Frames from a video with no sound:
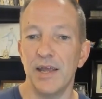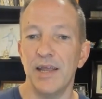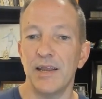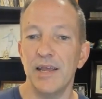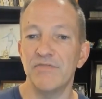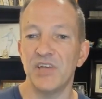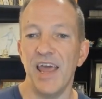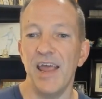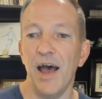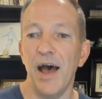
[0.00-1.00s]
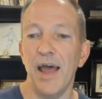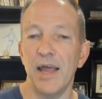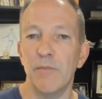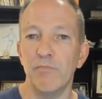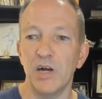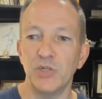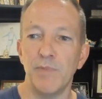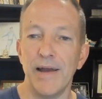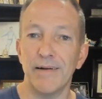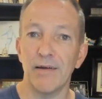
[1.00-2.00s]
it gives AI a much
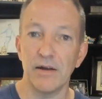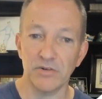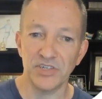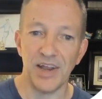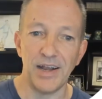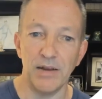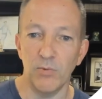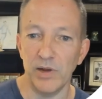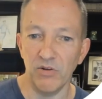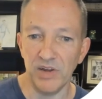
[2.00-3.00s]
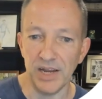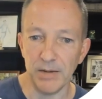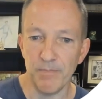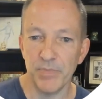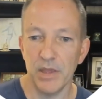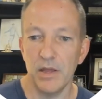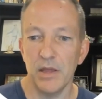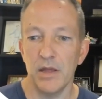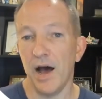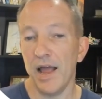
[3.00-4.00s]
better understanding of what you need.
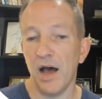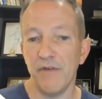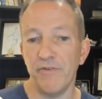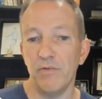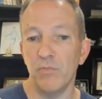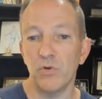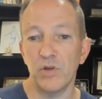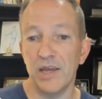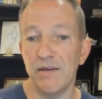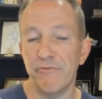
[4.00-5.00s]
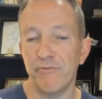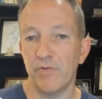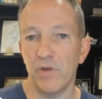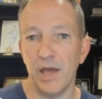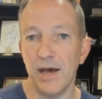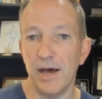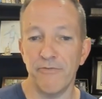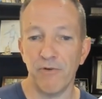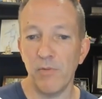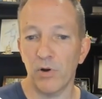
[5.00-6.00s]
I often will give a
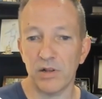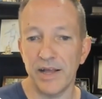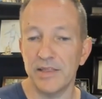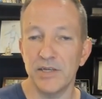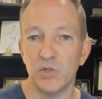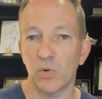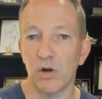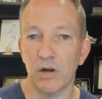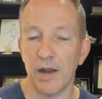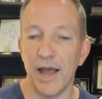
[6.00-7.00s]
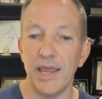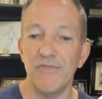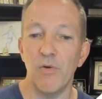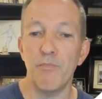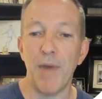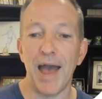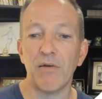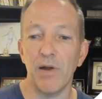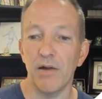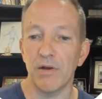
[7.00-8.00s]
framework like this where I give a
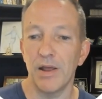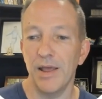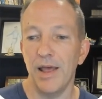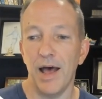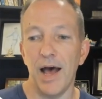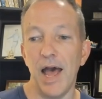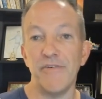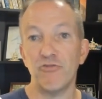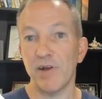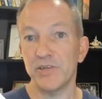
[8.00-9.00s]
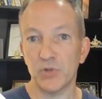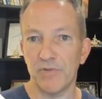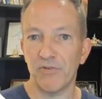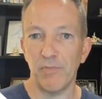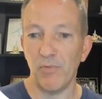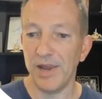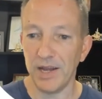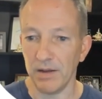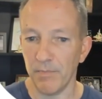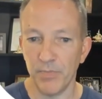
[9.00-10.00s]
background. I have a transcript from a
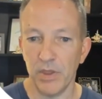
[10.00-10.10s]
meeting,